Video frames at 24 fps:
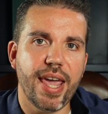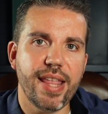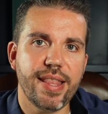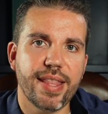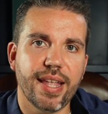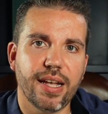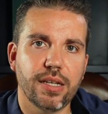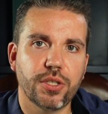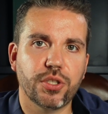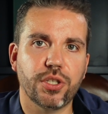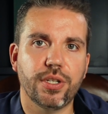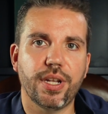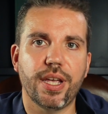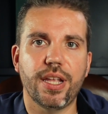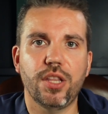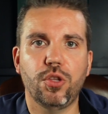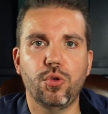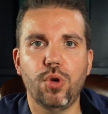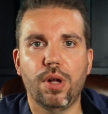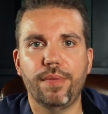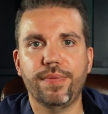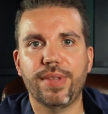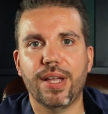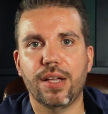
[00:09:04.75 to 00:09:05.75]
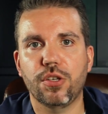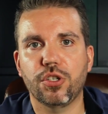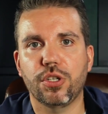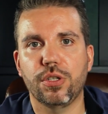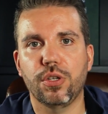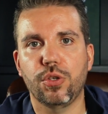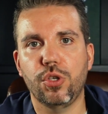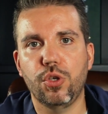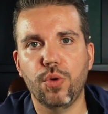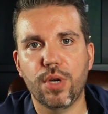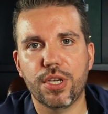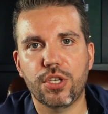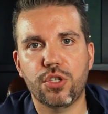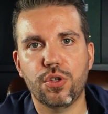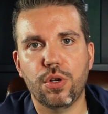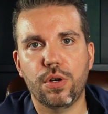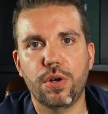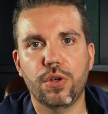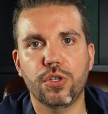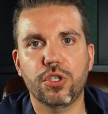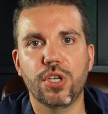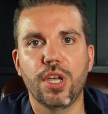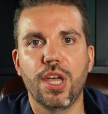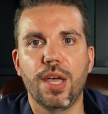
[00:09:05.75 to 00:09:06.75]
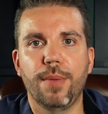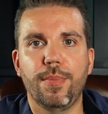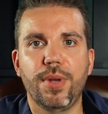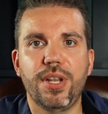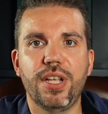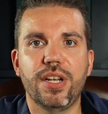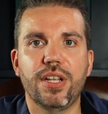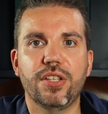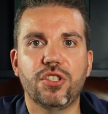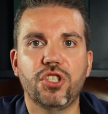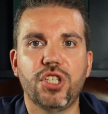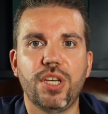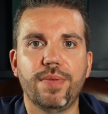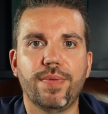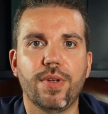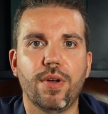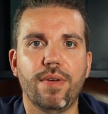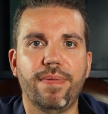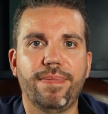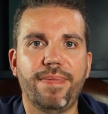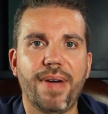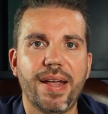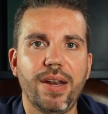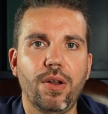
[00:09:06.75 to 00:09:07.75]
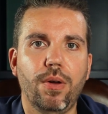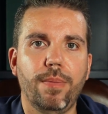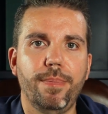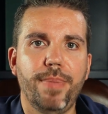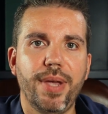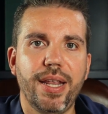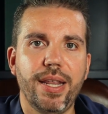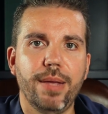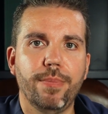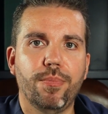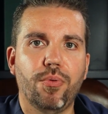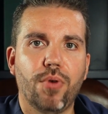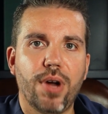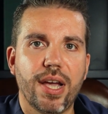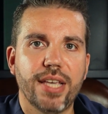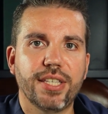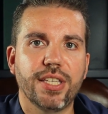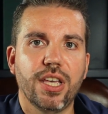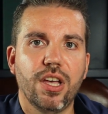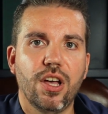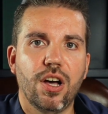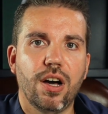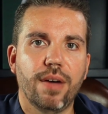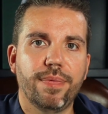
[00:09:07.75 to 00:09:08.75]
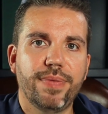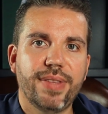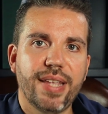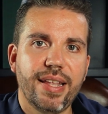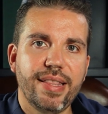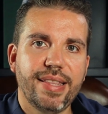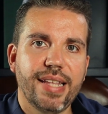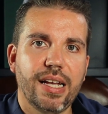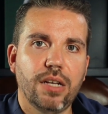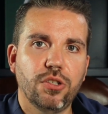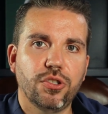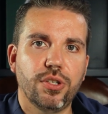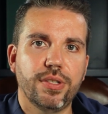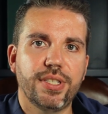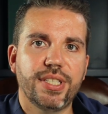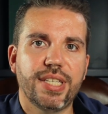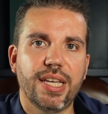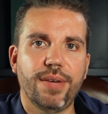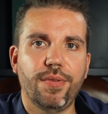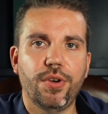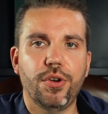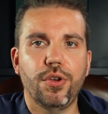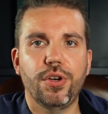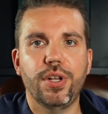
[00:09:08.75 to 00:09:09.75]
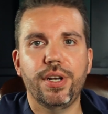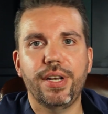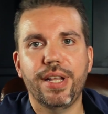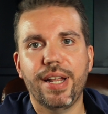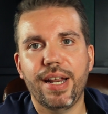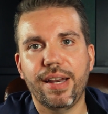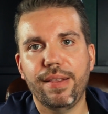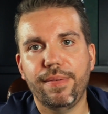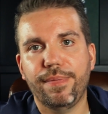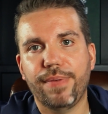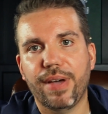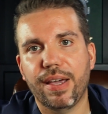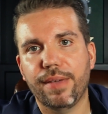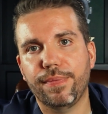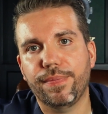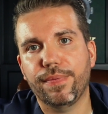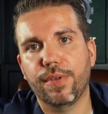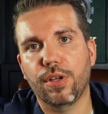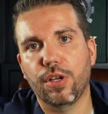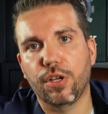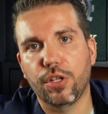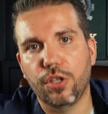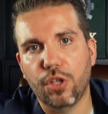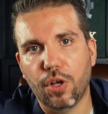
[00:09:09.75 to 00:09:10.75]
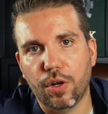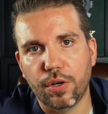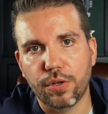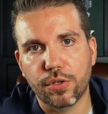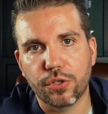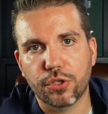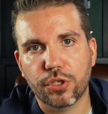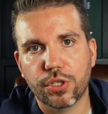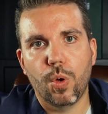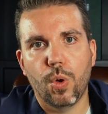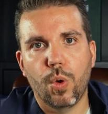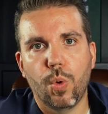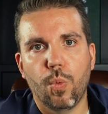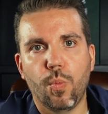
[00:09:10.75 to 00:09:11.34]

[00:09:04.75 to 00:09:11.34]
$8,000 and $12,000 US, but it achieved a final bidding price of $10,795.